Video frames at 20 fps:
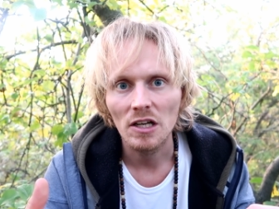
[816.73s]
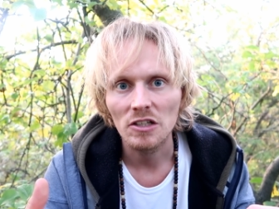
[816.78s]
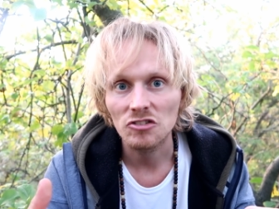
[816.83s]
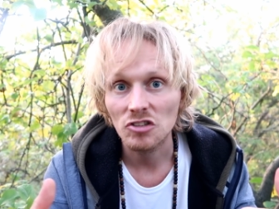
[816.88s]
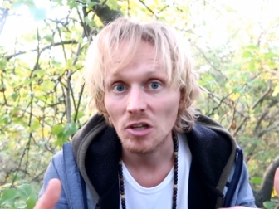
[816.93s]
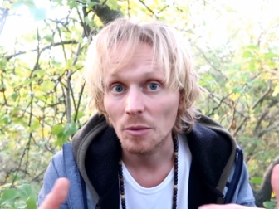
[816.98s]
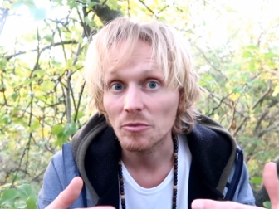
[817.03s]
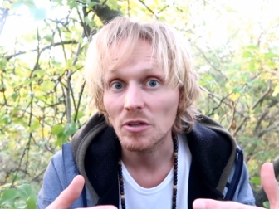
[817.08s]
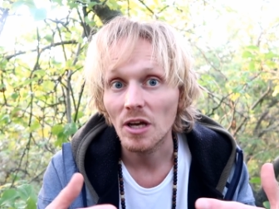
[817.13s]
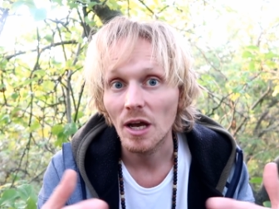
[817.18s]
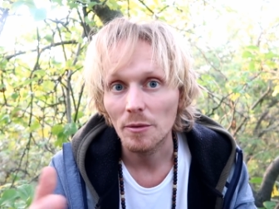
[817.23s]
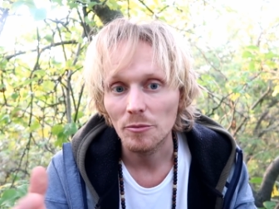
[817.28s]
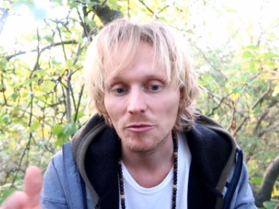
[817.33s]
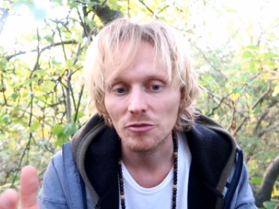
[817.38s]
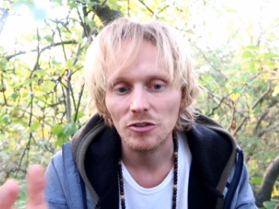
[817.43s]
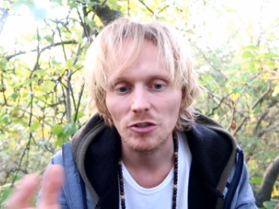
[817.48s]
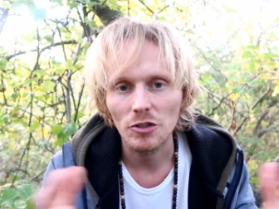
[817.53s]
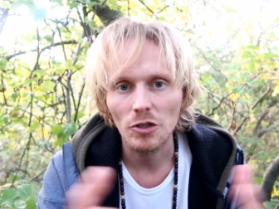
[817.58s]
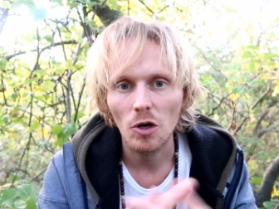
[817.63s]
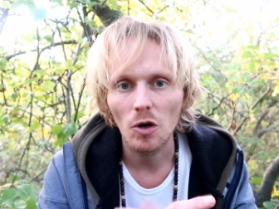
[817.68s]

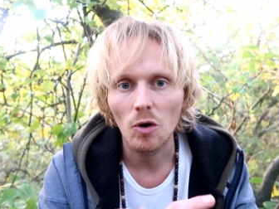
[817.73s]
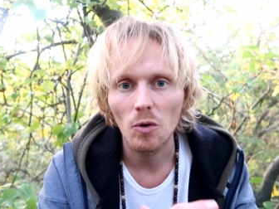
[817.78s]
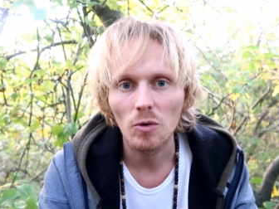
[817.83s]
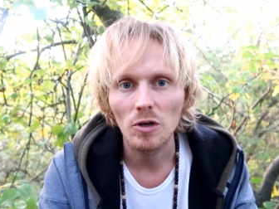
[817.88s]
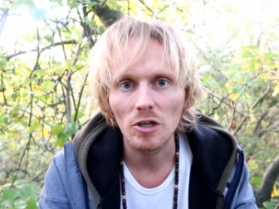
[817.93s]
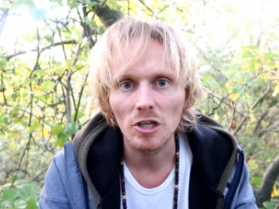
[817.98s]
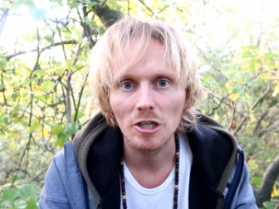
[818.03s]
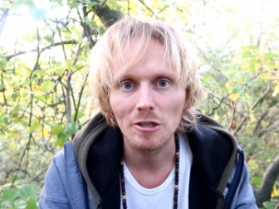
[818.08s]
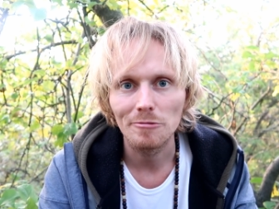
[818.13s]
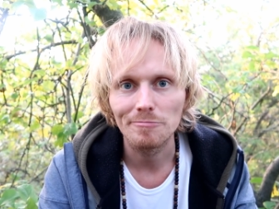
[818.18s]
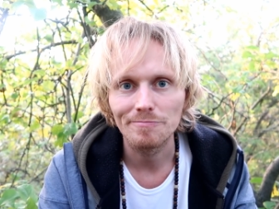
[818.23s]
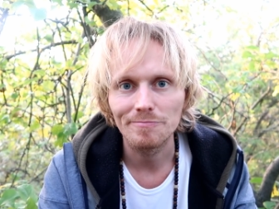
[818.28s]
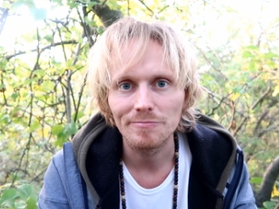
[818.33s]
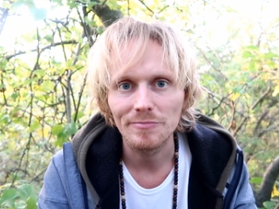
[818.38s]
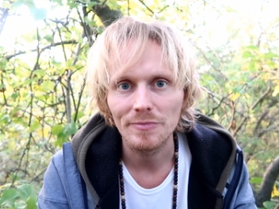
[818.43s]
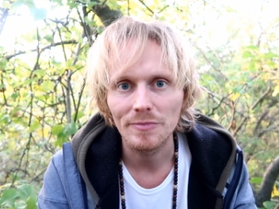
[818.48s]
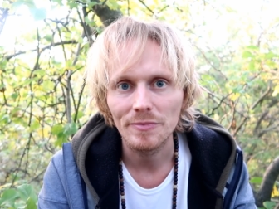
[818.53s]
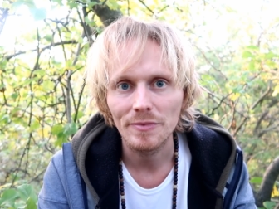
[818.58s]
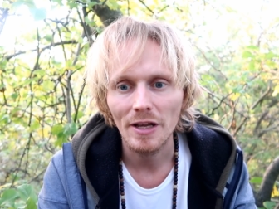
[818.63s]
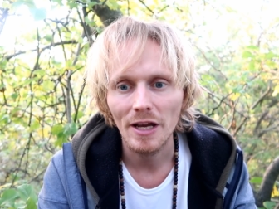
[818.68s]
sometimes,
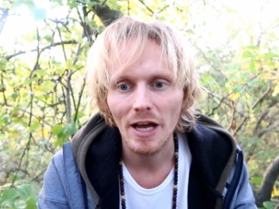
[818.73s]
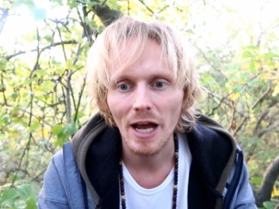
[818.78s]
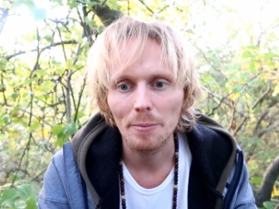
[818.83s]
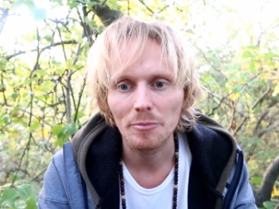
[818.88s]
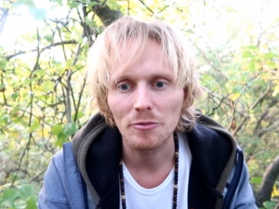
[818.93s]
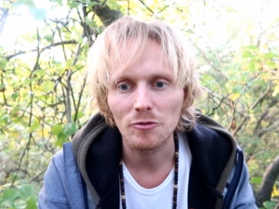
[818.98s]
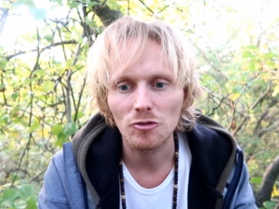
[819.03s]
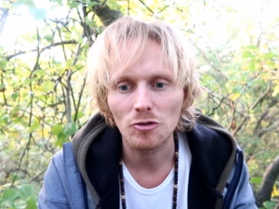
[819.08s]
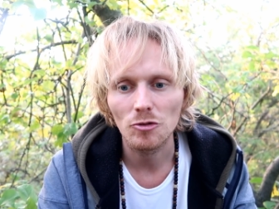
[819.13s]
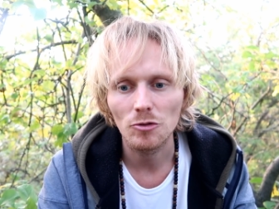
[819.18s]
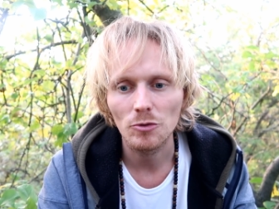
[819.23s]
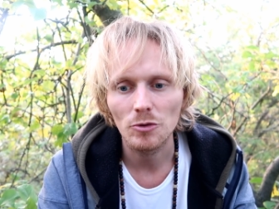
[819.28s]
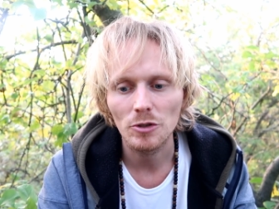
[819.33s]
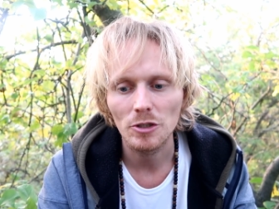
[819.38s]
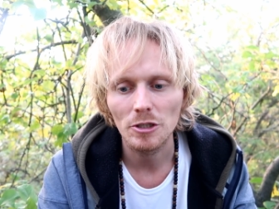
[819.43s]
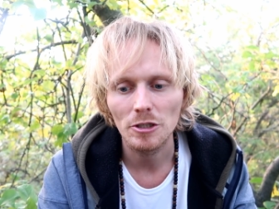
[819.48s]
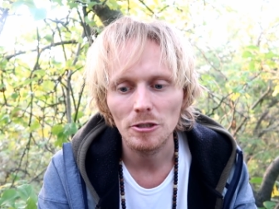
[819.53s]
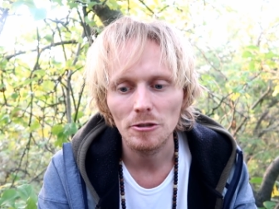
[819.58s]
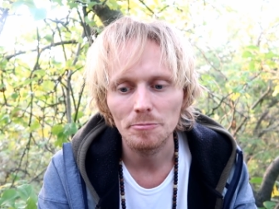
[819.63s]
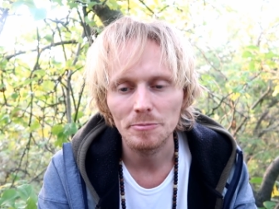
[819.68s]
happen
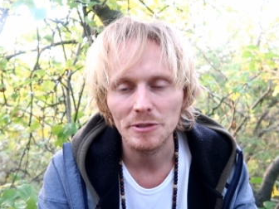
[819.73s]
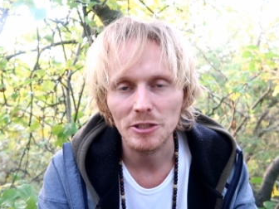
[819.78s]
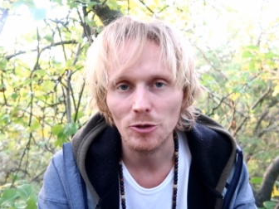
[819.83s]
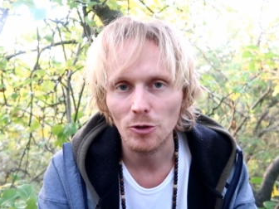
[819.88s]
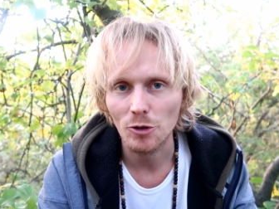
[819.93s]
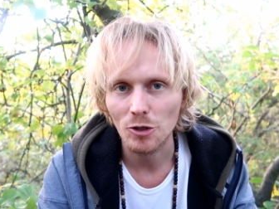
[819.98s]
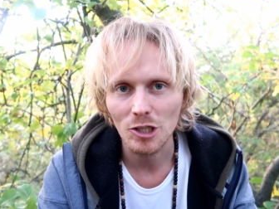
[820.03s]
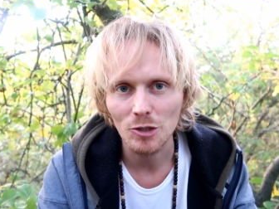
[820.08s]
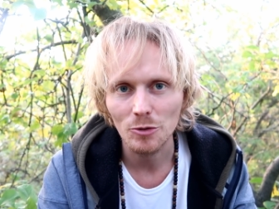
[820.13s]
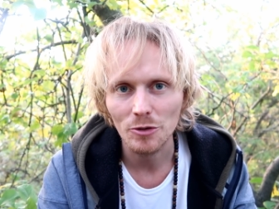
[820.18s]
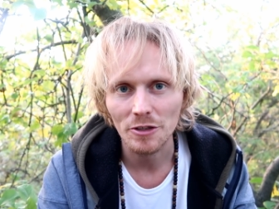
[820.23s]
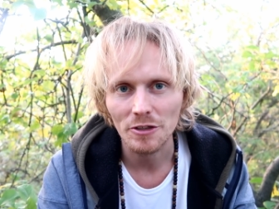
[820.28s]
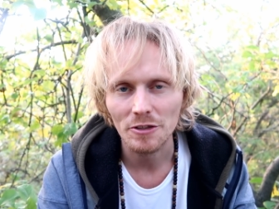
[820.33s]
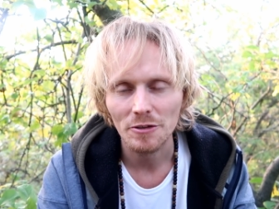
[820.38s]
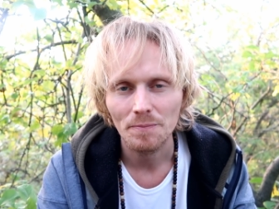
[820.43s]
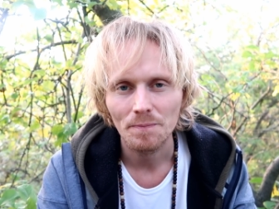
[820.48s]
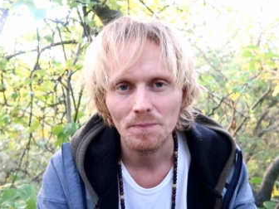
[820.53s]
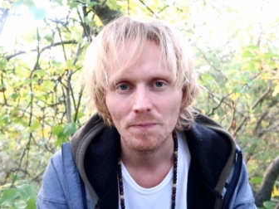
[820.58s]
to be concluded.